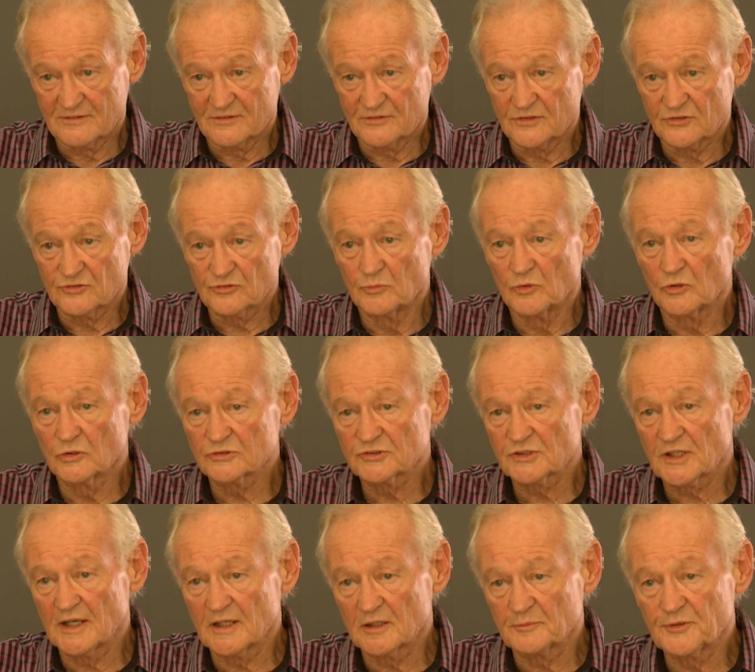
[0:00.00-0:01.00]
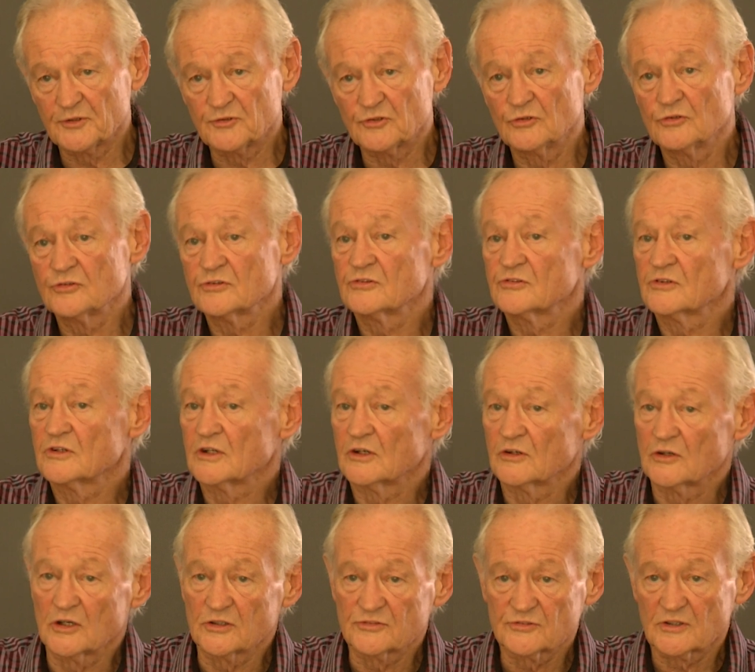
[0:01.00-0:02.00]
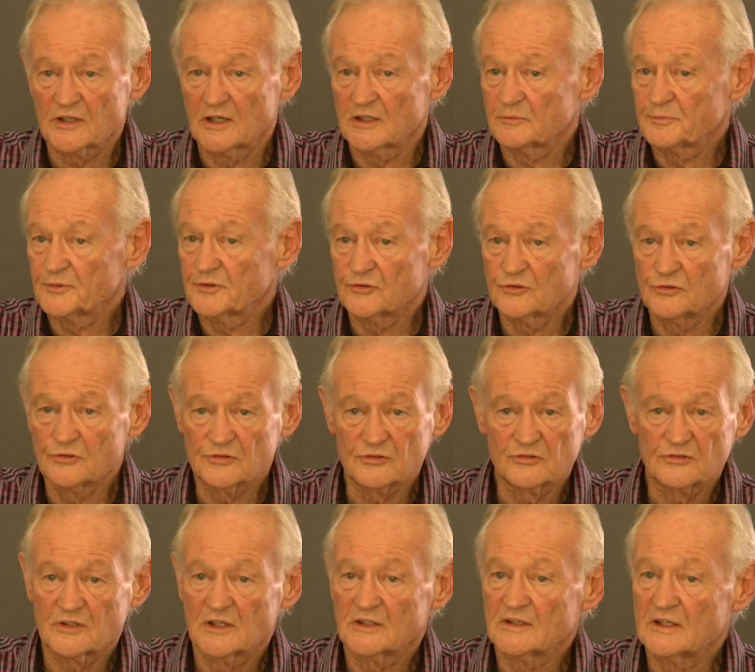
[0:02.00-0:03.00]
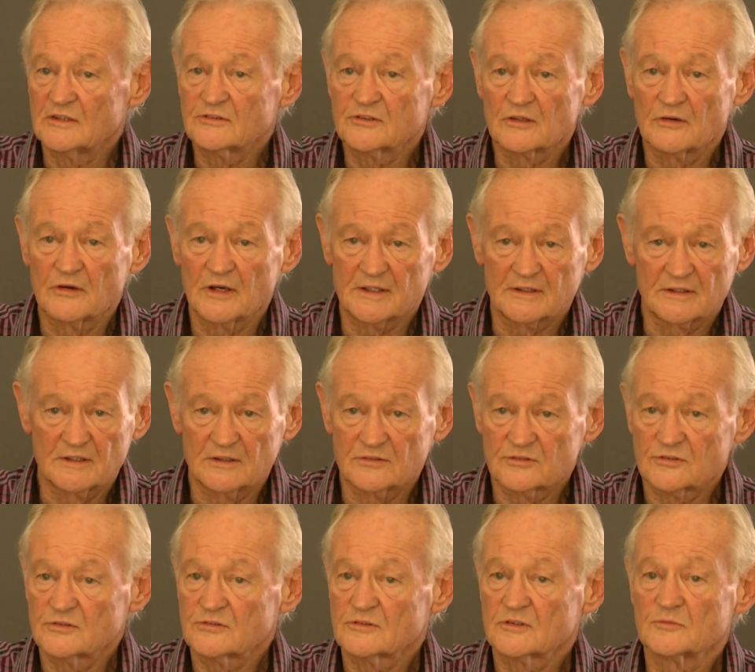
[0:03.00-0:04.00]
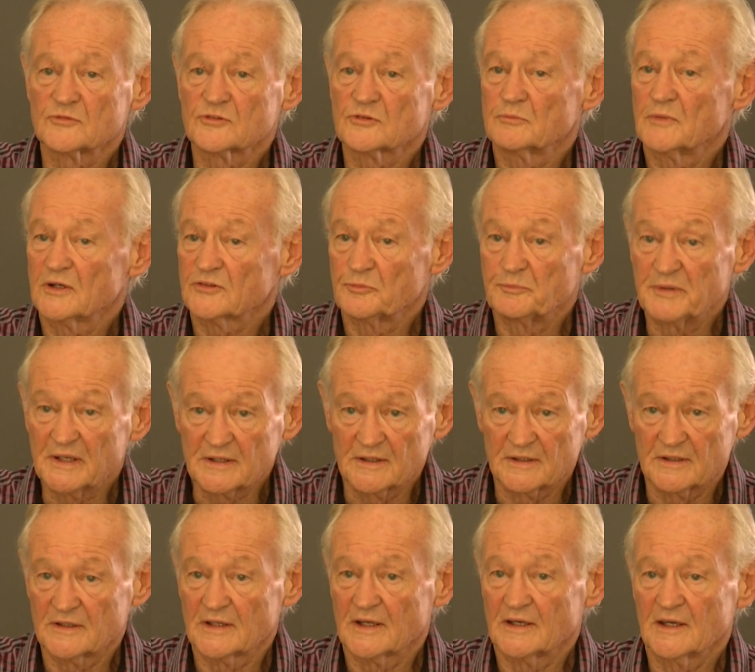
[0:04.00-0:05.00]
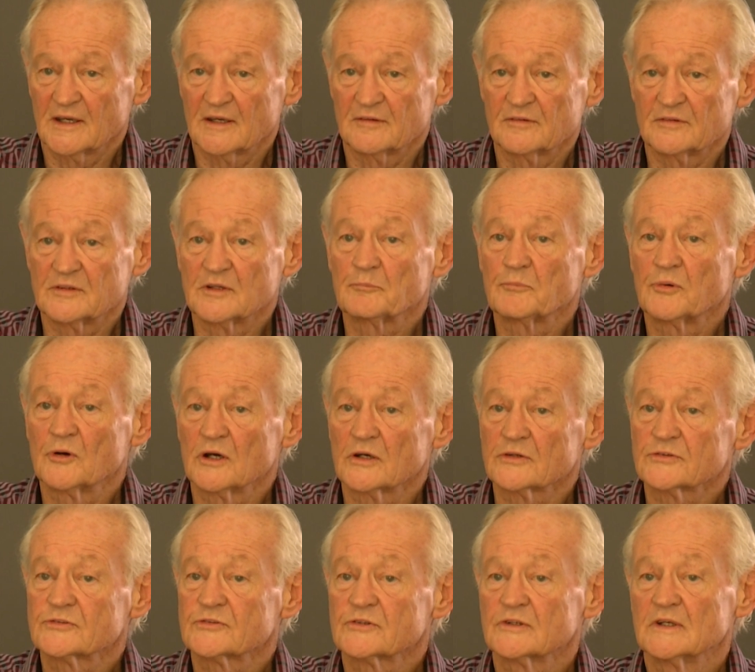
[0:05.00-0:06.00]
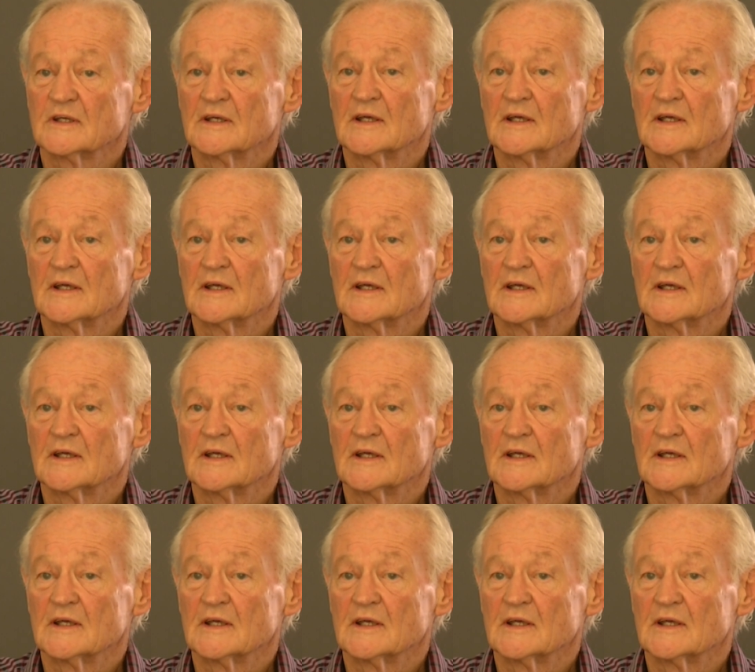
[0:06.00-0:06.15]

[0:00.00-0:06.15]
the small-scale producers and the large-scale producers can integrate their systems much better than they have in the past,